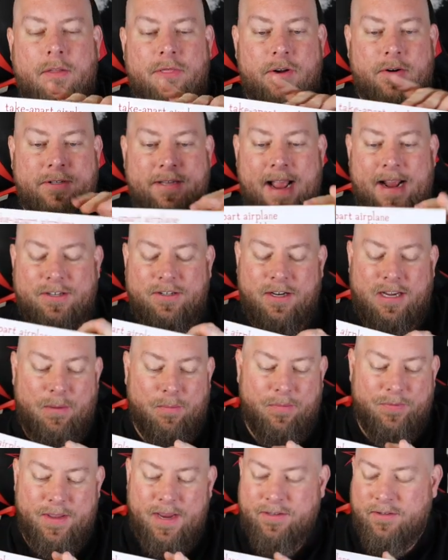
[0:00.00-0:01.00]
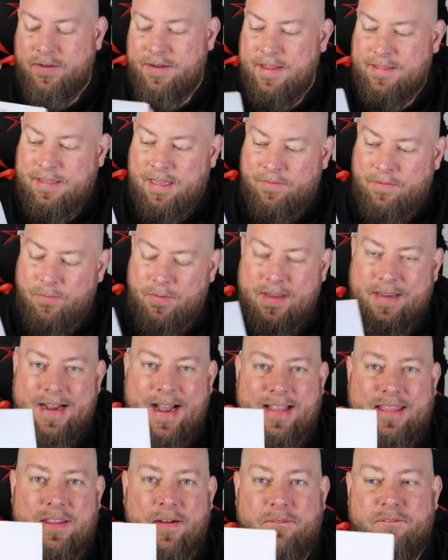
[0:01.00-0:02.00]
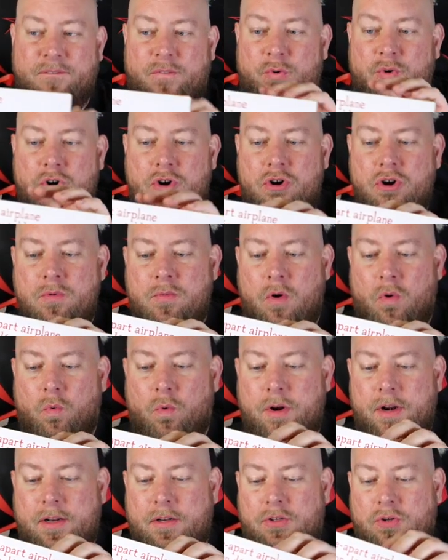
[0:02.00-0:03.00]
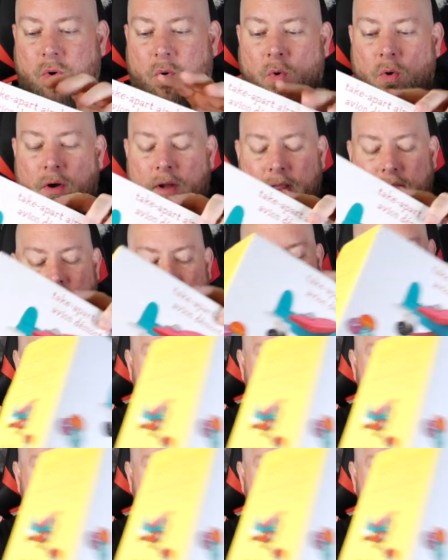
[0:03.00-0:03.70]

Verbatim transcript: there's actually a couple things underneath of it. We got the Vroom wooden toy.